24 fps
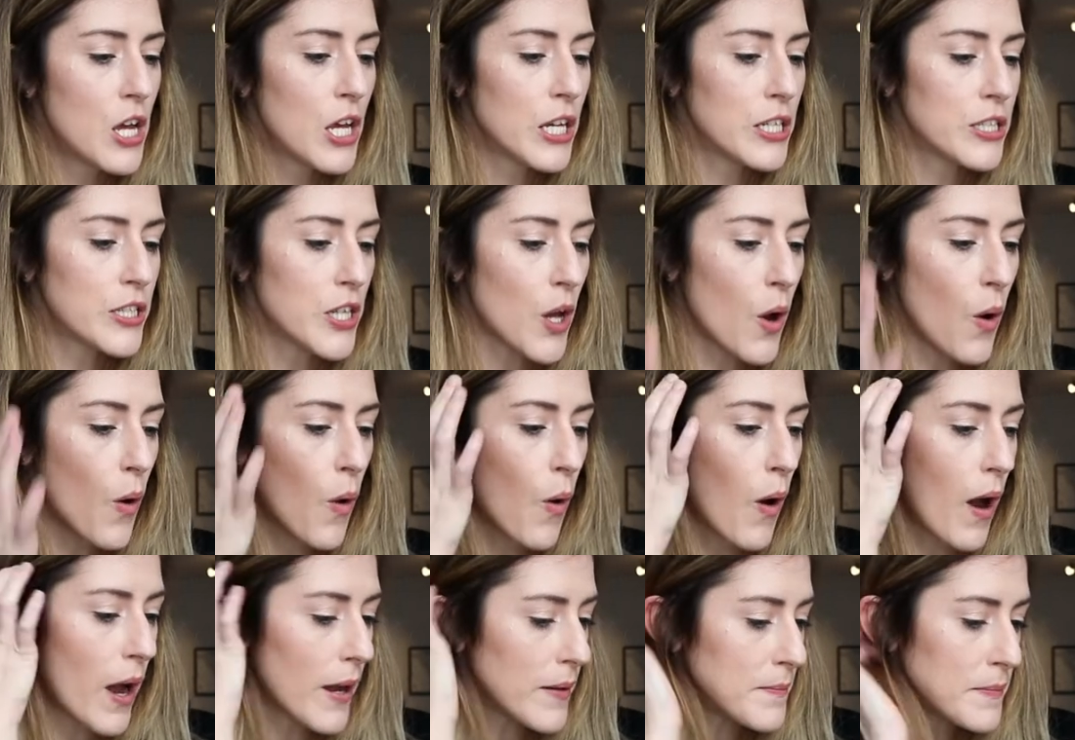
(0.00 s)

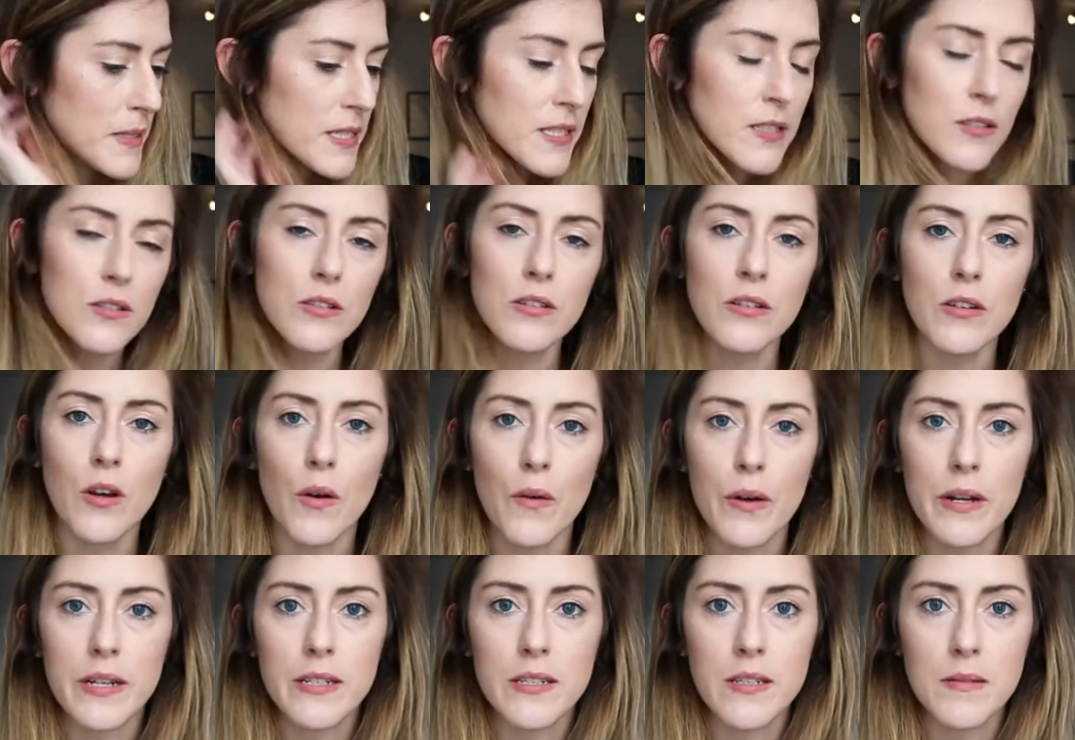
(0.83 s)
So I'm still
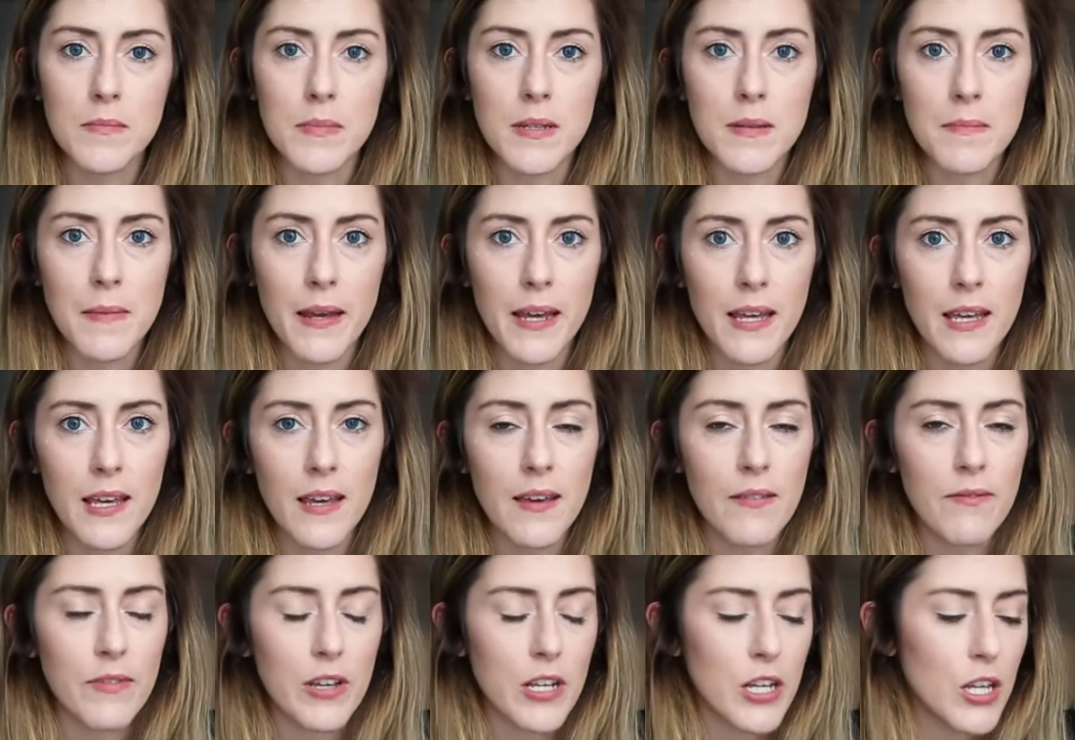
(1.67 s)
going to be
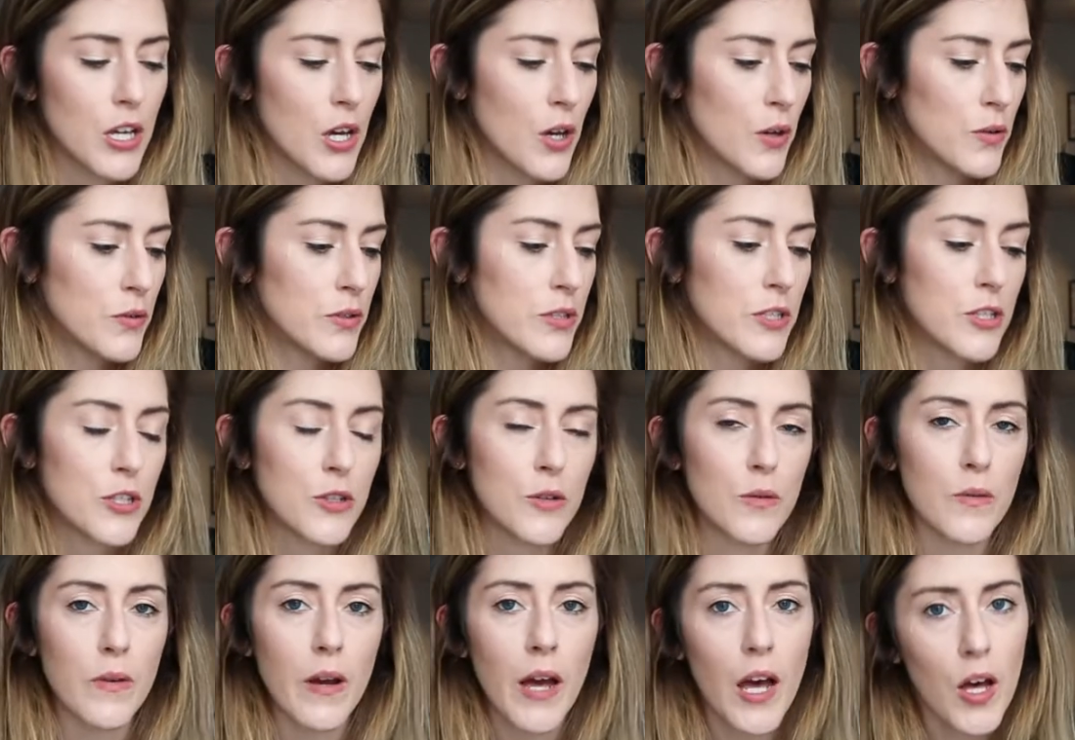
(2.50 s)
making videos
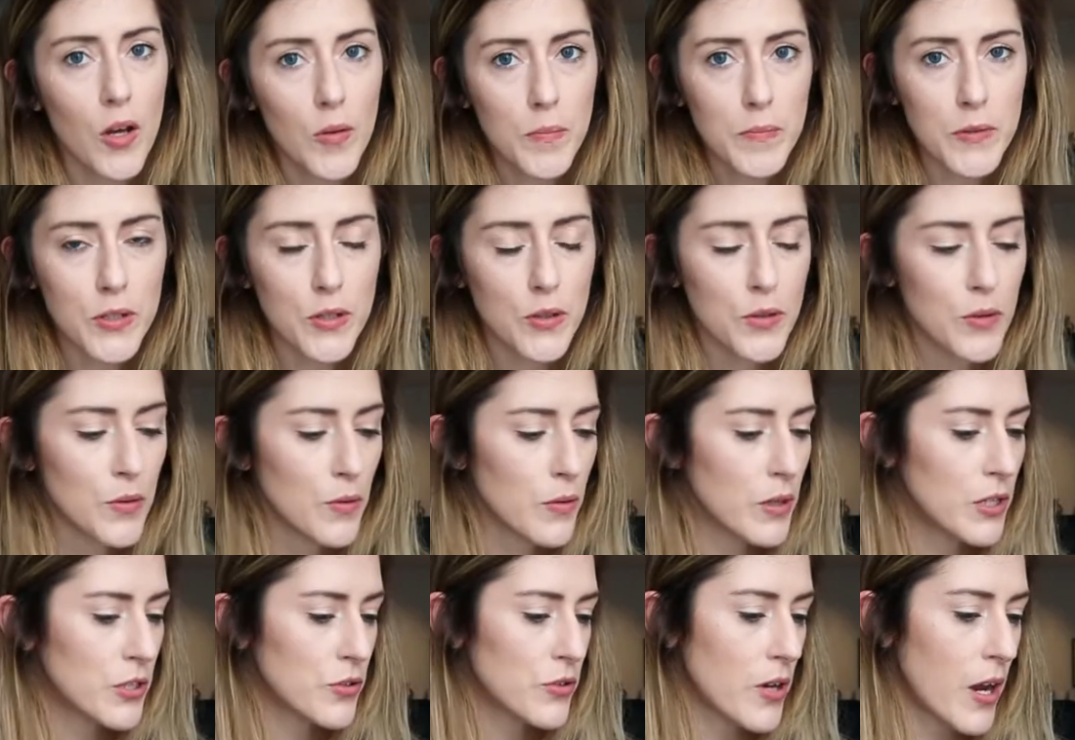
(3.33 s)
to help
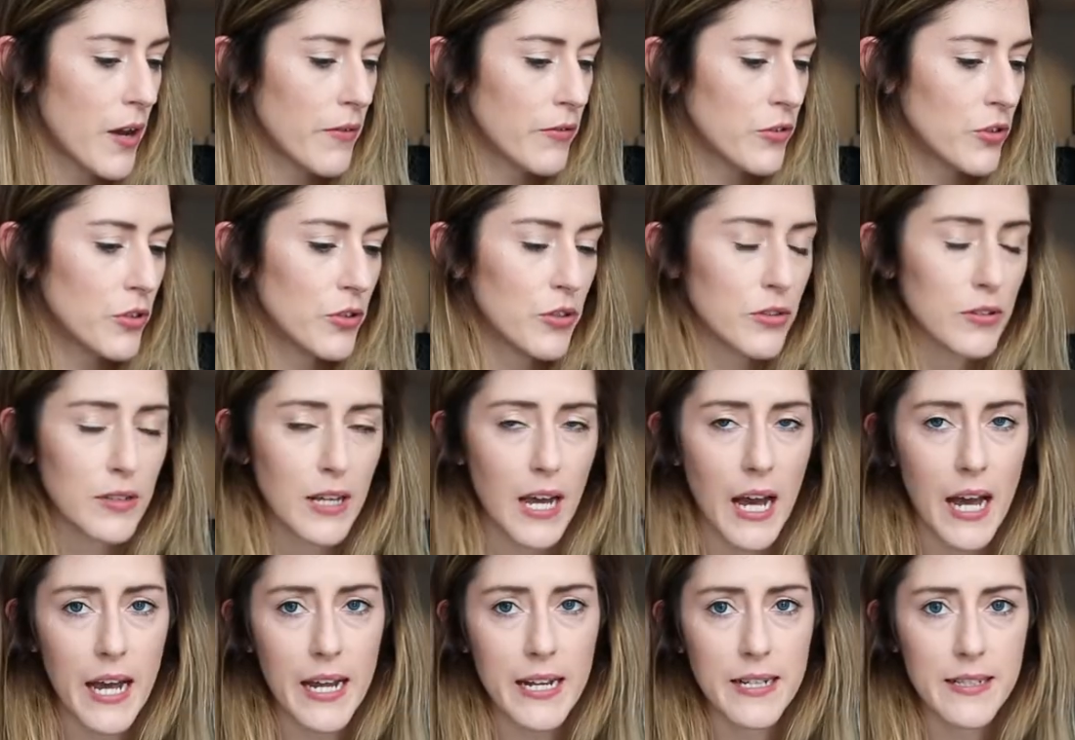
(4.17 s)
you, travel
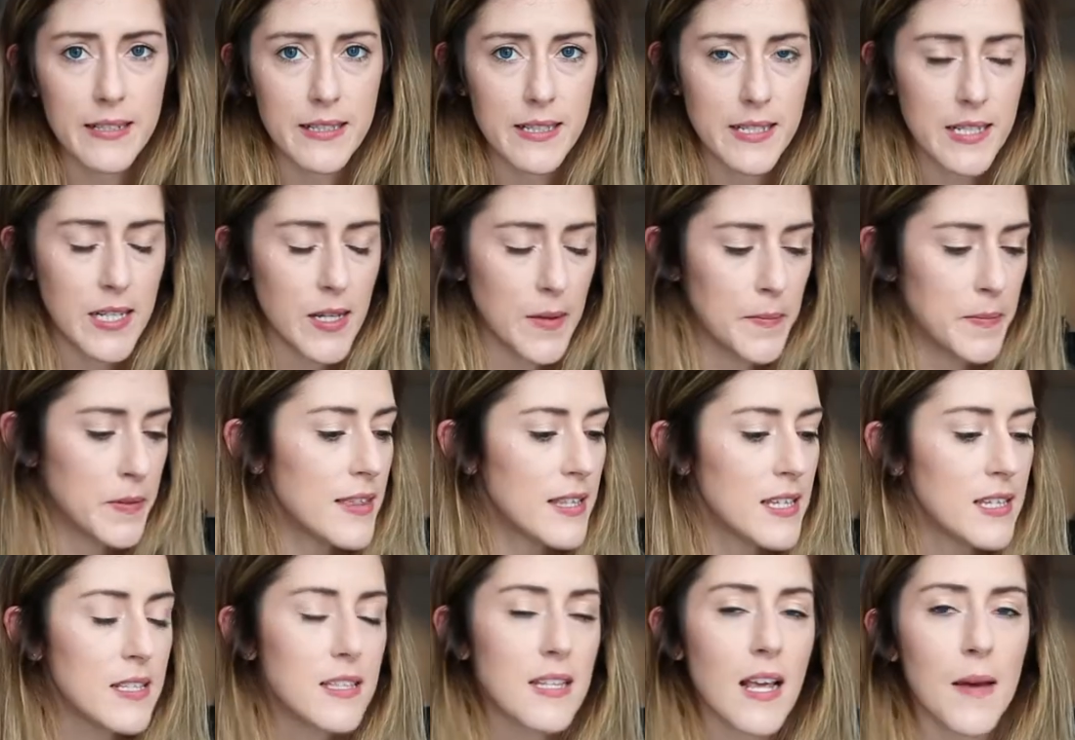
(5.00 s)
guides, tips.
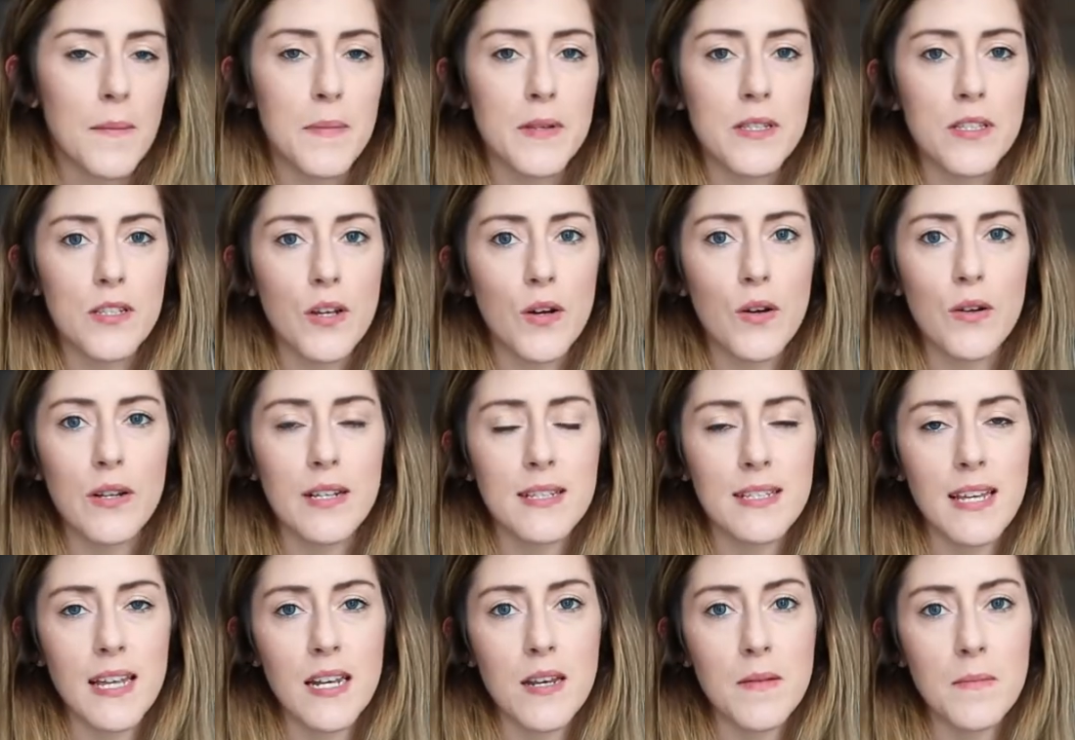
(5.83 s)
This episode
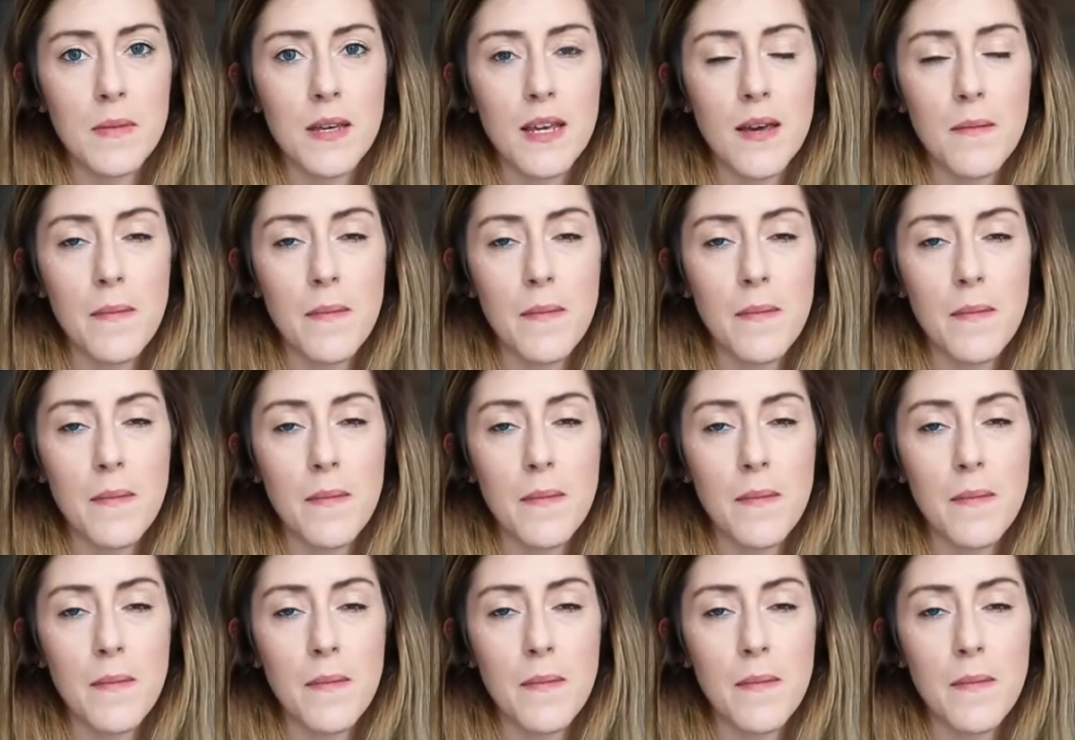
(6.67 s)
is going to be